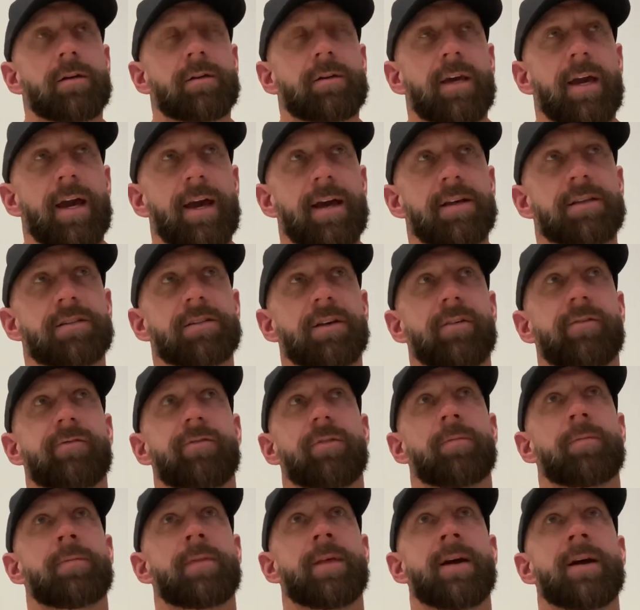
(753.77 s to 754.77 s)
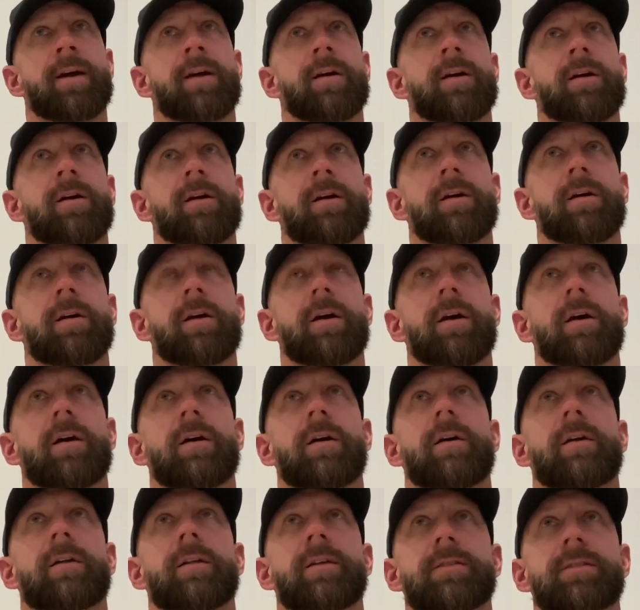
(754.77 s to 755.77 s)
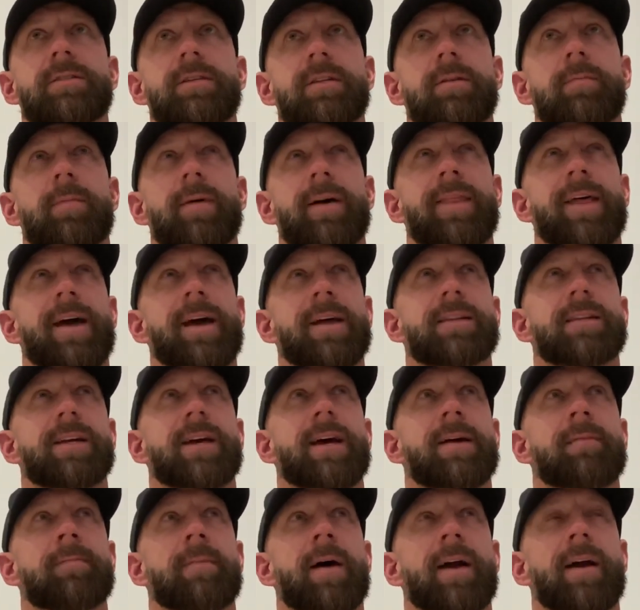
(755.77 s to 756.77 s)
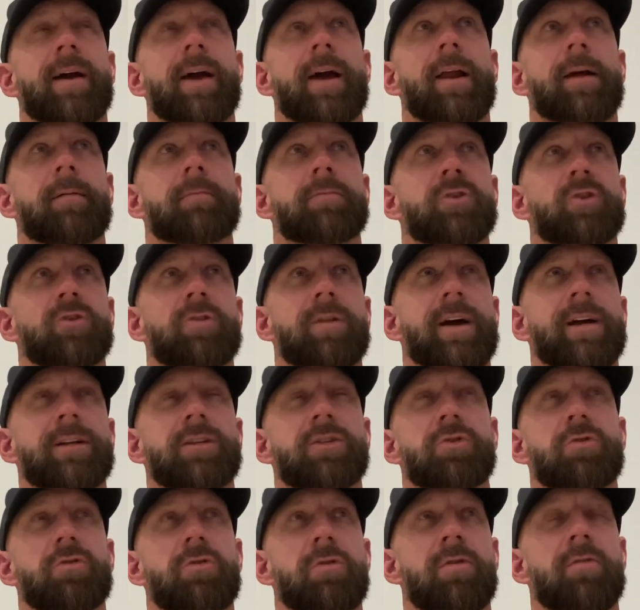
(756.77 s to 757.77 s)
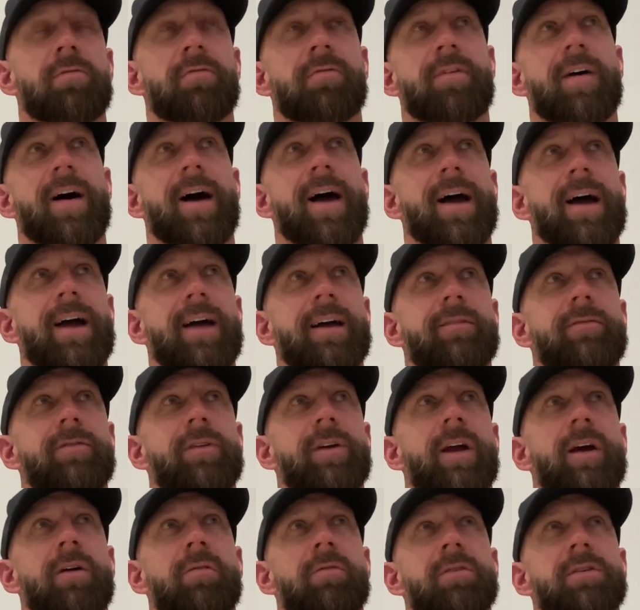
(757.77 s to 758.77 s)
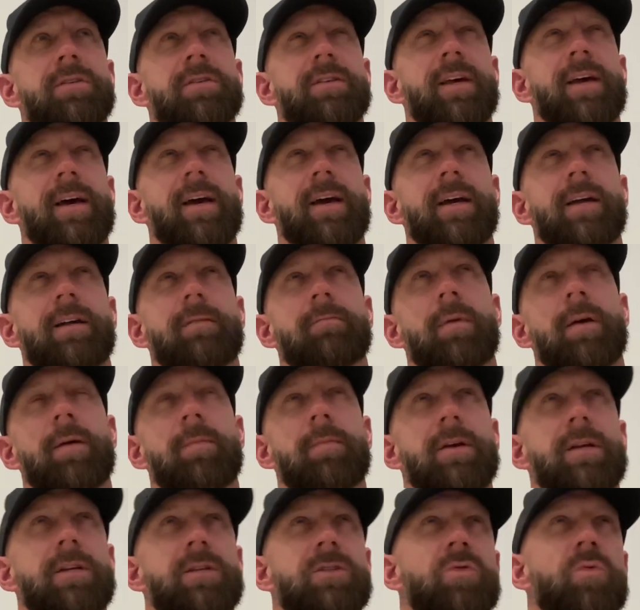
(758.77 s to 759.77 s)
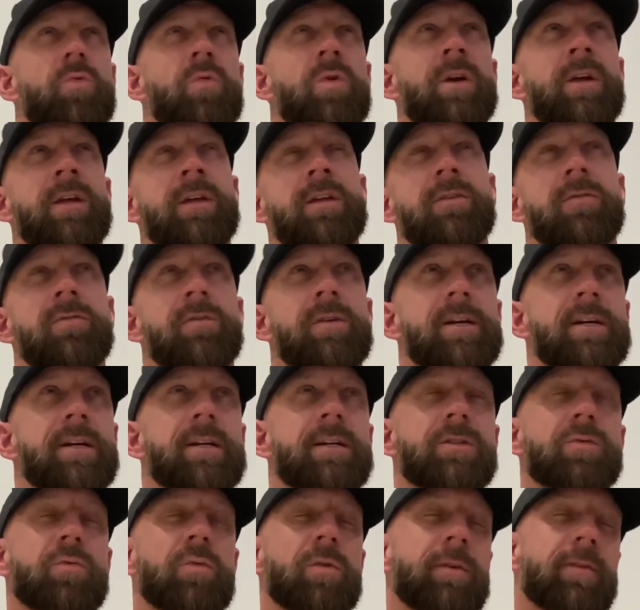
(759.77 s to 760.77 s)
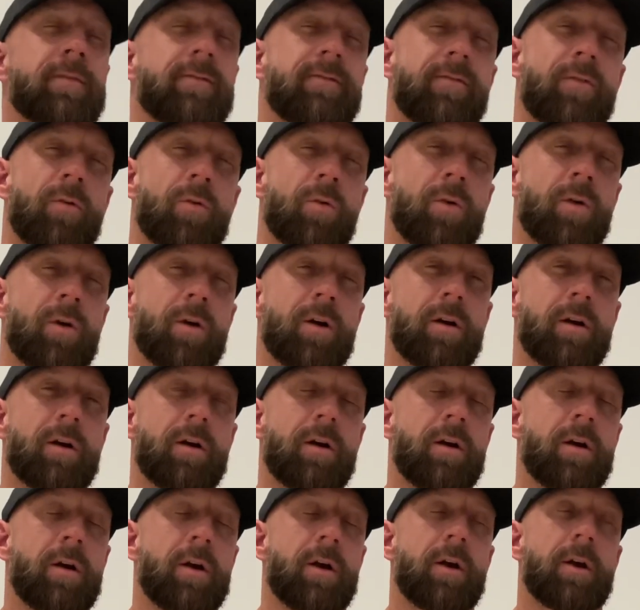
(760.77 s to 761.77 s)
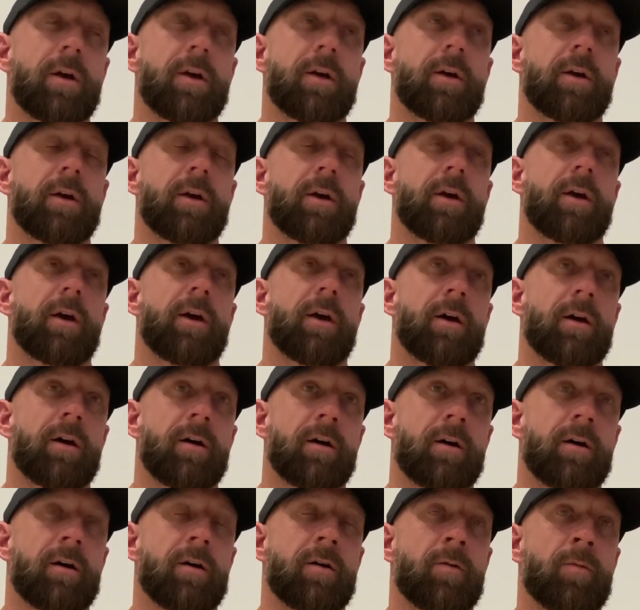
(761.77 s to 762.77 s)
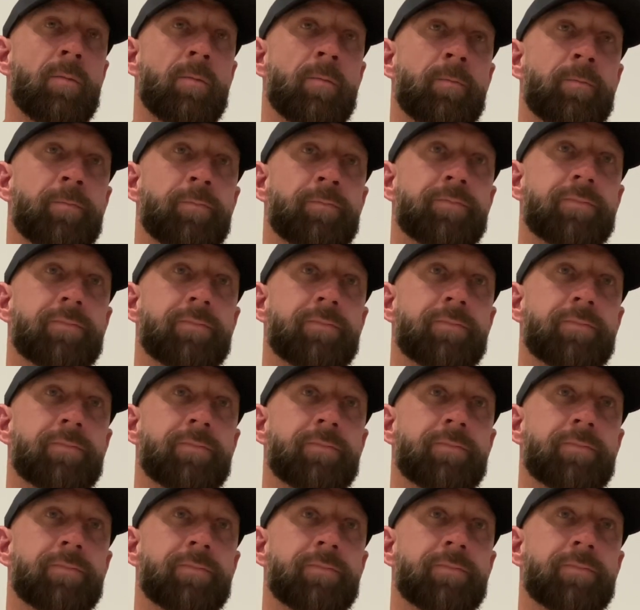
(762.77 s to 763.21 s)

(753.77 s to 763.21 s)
okay, so from there, let's see, by that time I got up to like 205 when I was like maybe 23, 24. Um,